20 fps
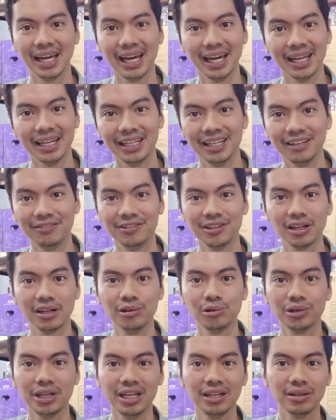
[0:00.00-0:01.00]
And if you're
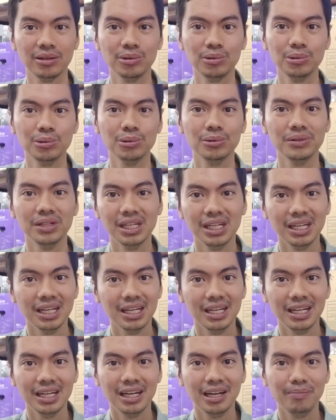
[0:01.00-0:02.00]
looking to
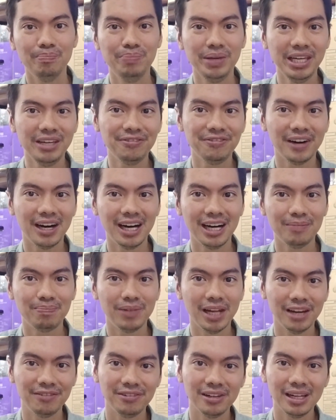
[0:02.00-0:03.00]
beef up,
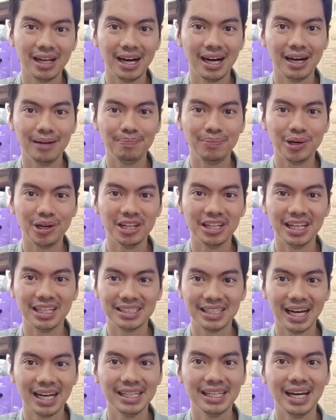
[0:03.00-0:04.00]
level up on
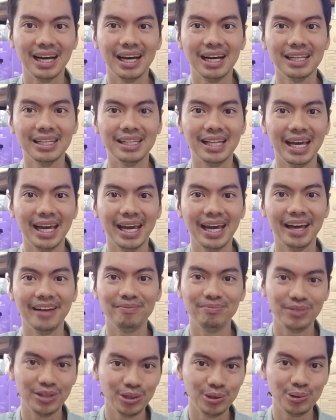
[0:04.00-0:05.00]
Lazada,
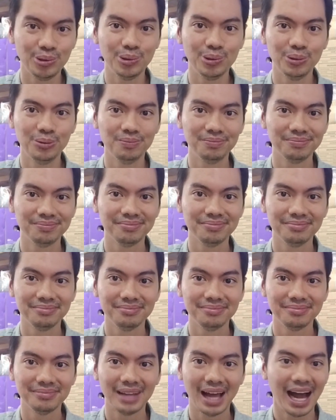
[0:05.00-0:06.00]
then you
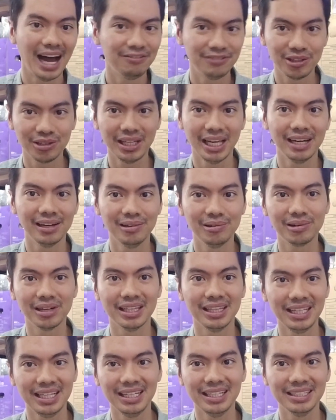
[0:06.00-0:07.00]
have to take a look
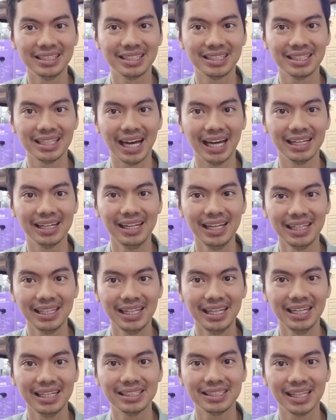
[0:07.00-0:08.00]
at these
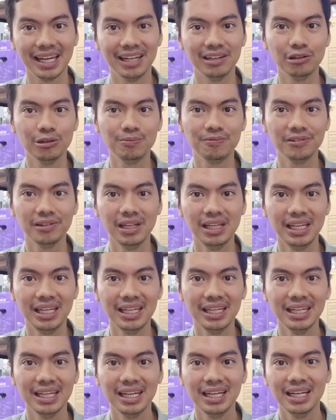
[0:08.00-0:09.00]
analytics, and
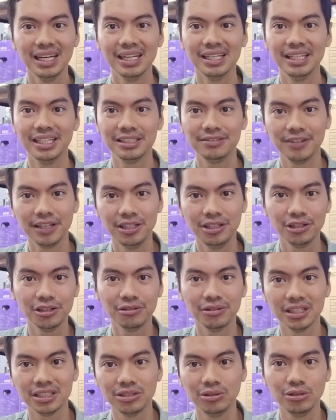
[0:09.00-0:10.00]
hopefully this video
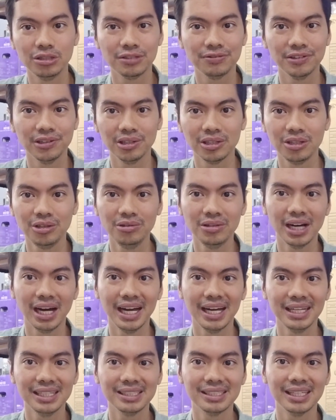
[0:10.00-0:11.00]
was useful to you
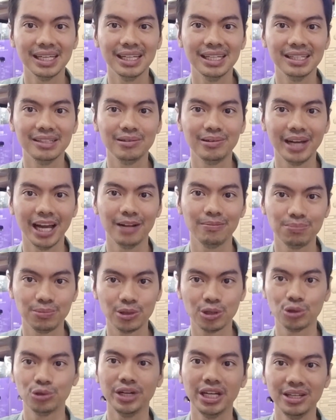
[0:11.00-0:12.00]
guys in help
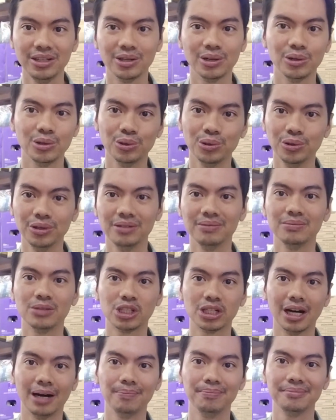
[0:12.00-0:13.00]
growing your own
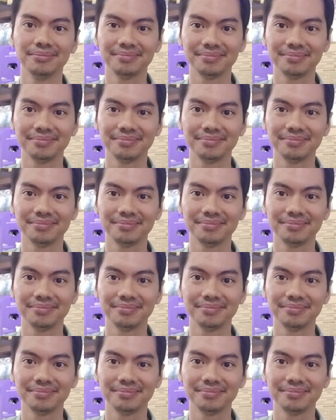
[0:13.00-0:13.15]
shop.